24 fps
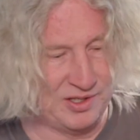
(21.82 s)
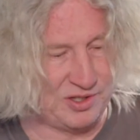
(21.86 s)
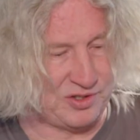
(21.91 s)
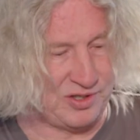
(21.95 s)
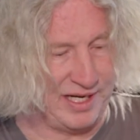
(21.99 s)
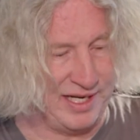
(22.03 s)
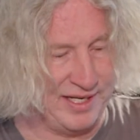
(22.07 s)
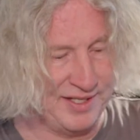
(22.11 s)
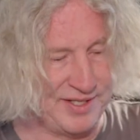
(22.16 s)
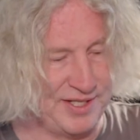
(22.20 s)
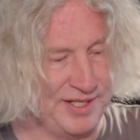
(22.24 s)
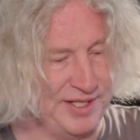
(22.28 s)

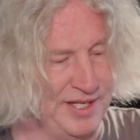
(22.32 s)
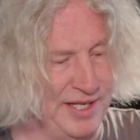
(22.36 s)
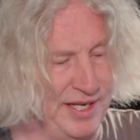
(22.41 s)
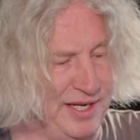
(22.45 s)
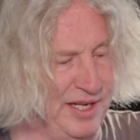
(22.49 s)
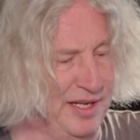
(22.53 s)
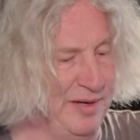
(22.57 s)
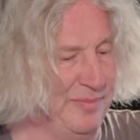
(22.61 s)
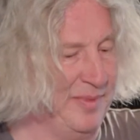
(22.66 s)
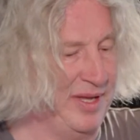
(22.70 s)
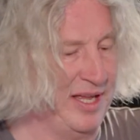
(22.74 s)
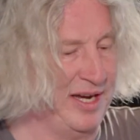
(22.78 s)

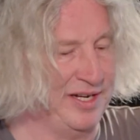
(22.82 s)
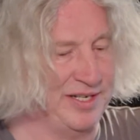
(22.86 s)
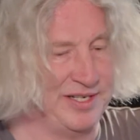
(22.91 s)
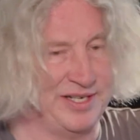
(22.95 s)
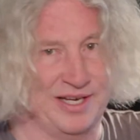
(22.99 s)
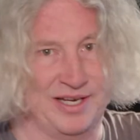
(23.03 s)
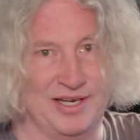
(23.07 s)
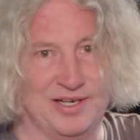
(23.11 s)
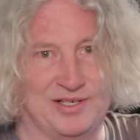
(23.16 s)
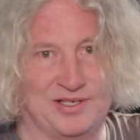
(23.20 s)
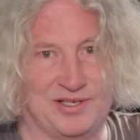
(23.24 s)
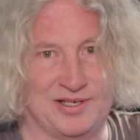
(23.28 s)

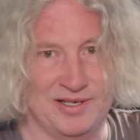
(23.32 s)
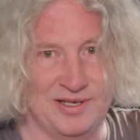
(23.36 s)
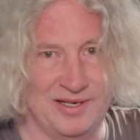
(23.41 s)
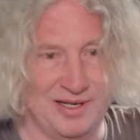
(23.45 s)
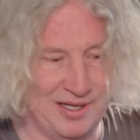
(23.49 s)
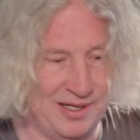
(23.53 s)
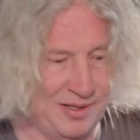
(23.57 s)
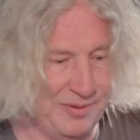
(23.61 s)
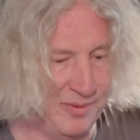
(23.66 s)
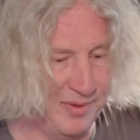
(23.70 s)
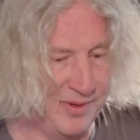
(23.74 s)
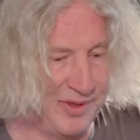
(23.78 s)
Meditation
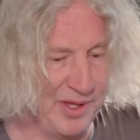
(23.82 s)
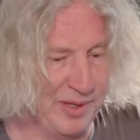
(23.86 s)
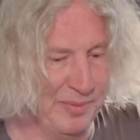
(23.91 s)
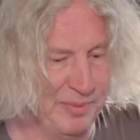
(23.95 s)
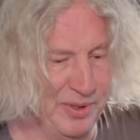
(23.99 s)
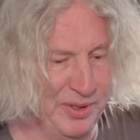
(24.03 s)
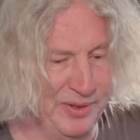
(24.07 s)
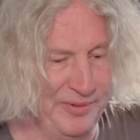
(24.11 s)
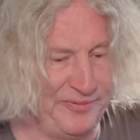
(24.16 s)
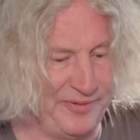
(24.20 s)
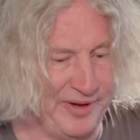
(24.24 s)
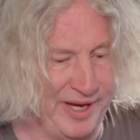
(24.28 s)
with the
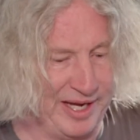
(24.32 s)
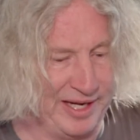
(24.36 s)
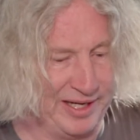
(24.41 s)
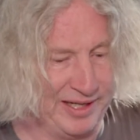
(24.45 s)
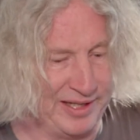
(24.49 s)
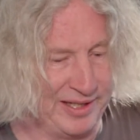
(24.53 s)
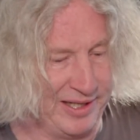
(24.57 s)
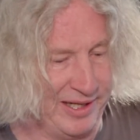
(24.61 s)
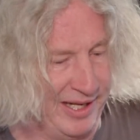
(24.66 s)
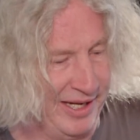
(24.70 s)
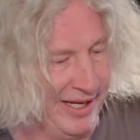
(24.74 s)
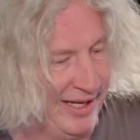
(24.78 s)
Moufang
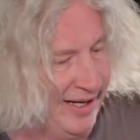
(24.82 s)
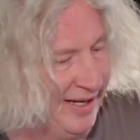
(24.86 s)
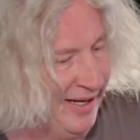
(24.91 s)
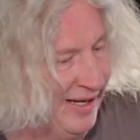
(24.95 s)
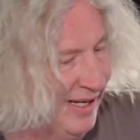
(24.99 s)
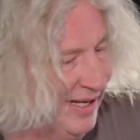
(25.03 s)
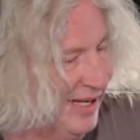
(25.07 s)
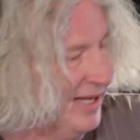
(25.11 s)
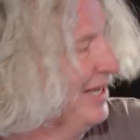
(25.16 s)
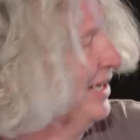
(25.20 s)
Clan.